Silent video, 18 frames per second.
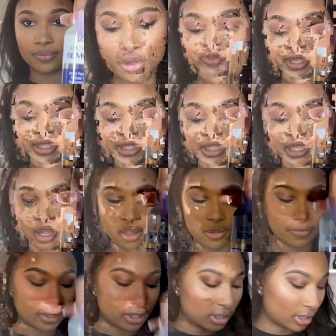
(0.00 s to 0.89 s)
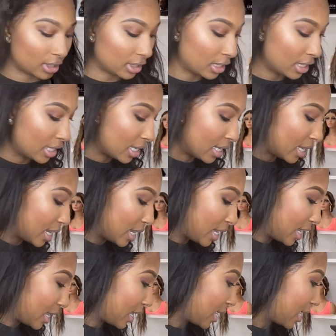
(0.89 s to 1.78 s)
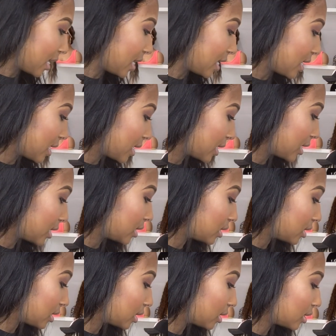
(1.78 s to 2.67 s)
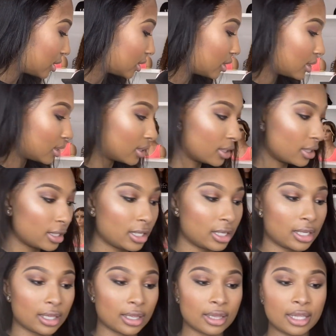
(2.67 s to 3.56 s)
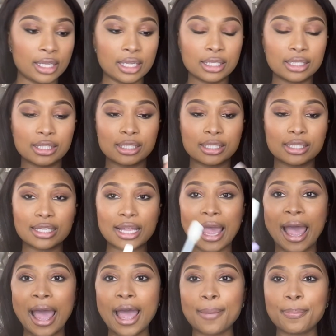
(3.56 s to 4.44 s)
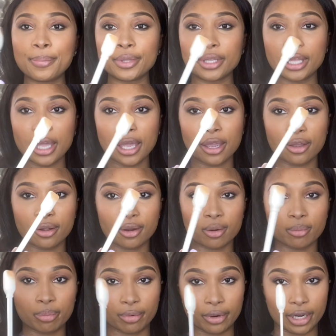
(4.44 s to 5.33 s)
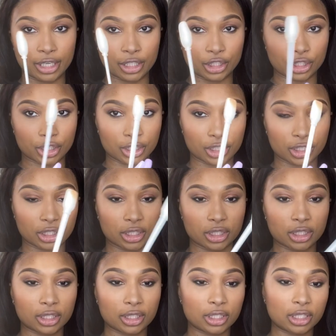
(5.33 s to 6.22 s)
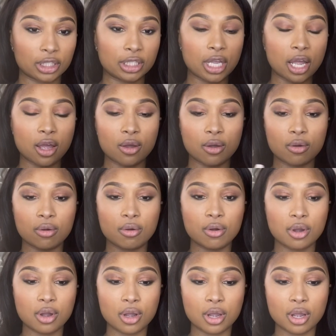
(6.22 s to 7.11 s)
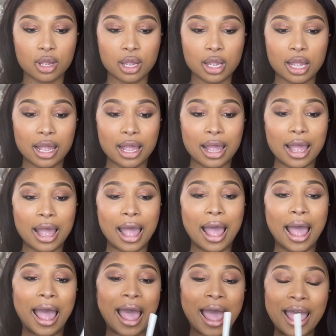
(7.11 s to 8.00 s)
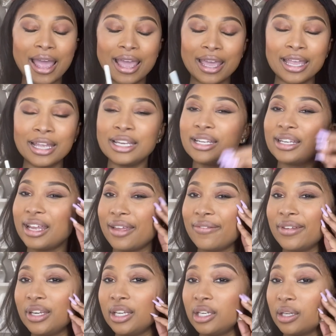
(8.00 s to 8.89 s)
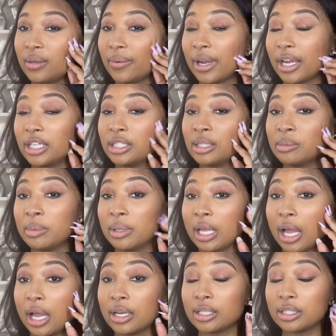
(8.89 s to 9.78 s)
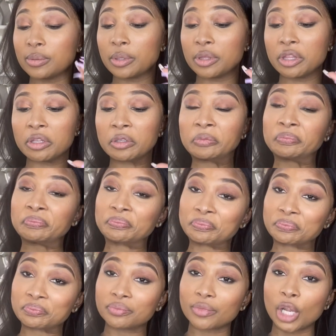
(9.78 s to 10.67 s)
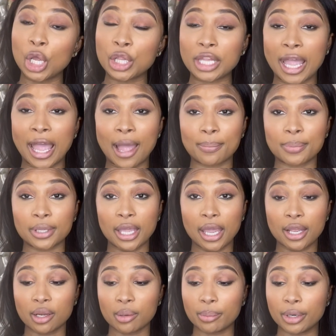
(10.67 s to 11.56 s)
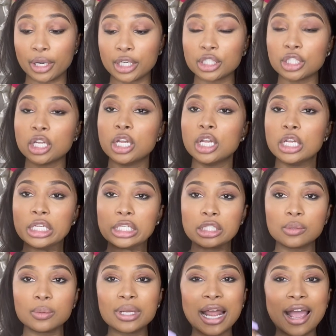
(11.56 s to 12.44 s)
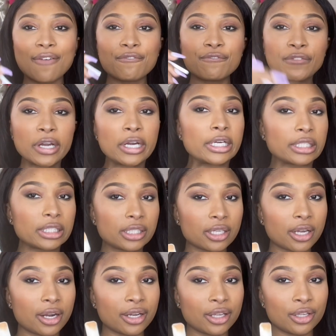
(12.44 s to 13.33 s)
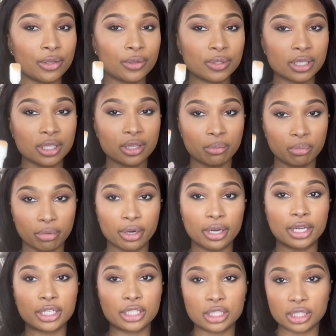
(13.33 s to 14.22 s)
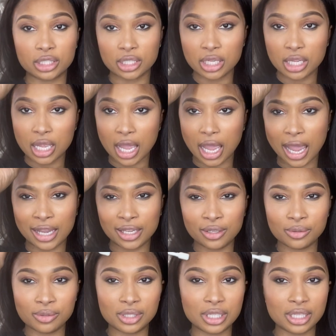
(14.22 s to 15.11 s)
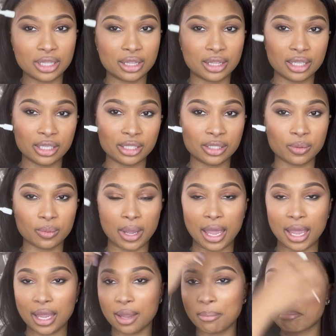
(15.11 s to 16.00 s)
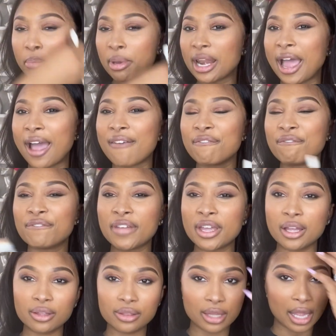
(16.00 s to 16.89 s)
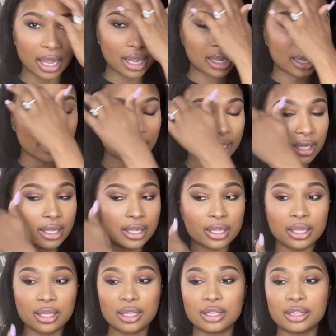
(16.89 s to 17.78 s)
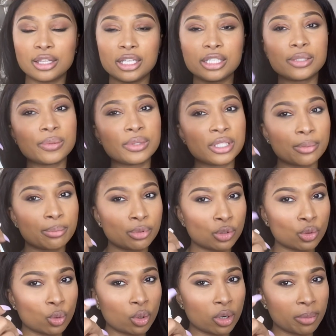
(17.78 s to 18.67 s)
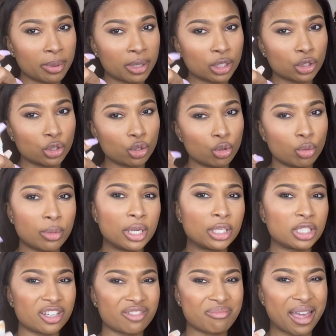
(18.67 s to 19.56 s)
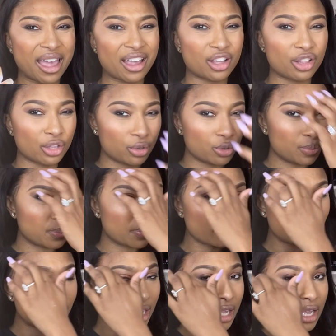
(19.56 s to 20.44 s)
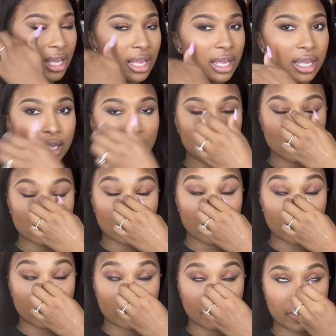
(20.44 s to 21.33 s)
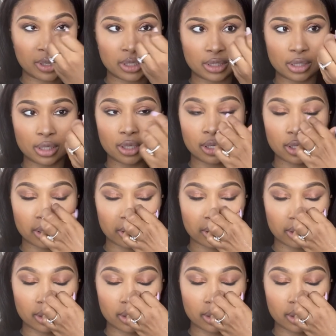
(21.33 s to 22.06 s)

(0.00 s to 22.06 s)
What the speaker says: the solvent, and this applicator brush. So it didn't have any directions, to be honest with you, on the applicating brush. So when I first started using the brush, I used it this way, but I felt like this was absorbing too much of my glue. Sorry for a piece of hair.